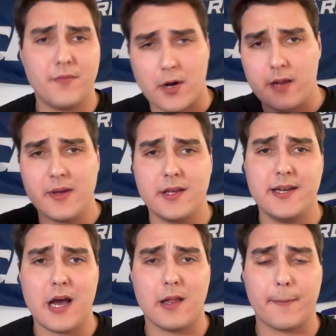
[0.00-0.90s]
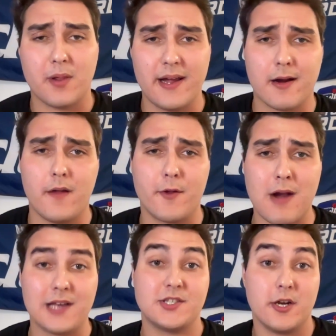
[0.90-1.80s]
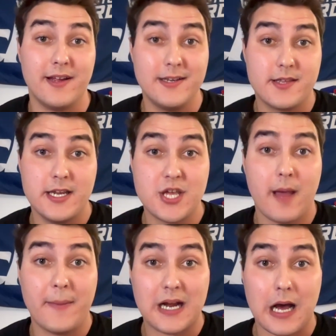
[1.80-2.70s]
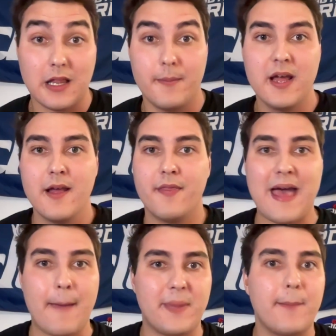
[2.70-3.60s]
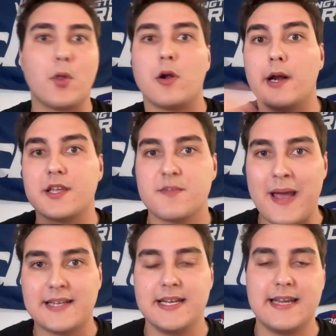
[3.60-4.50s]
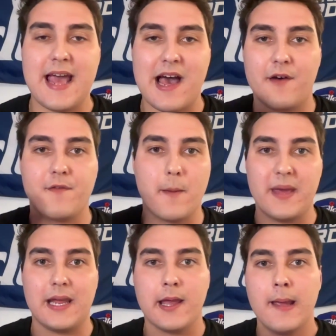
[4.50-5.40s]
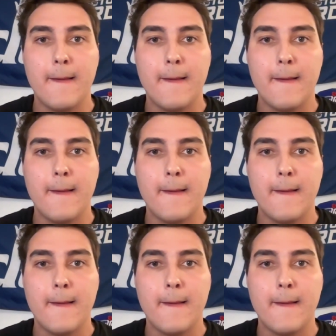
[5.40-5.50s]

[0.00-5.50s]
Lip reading: $30 million player on the roster in CJ McCollum that people are expecting to have a big